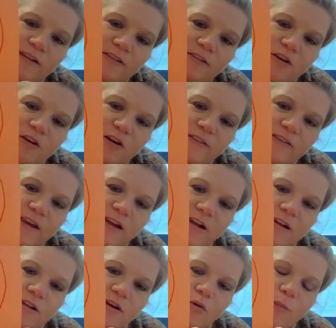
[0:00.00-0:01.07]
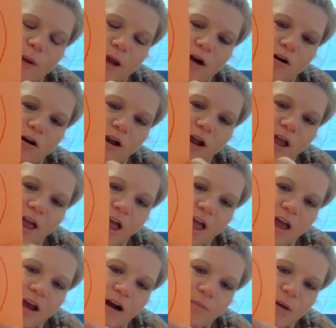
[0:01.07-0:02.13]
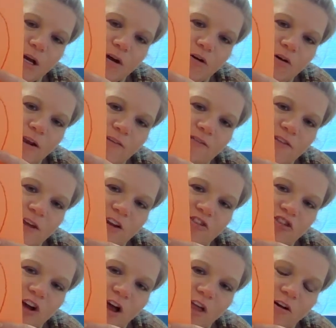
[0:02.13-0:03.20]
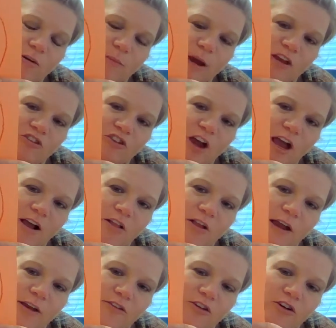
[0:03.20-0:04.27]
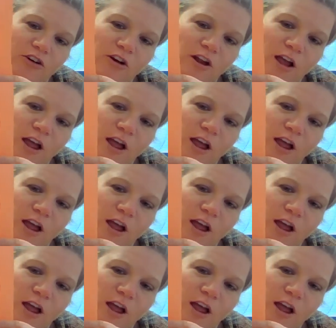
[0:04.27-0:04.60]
so you could see it a little better. And I'm going to go ahead and finish coloring my jack-o'-lantern.